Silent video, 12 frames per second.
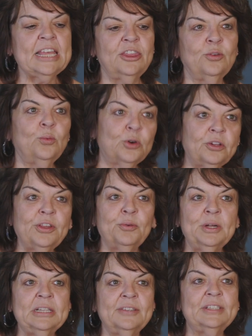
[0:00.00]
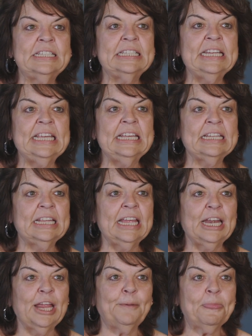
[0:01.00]
in the world that we live in today,
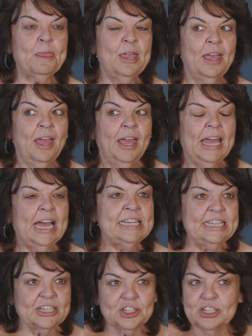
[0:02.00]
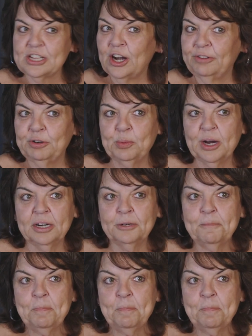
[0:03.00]
addictions are everywhere.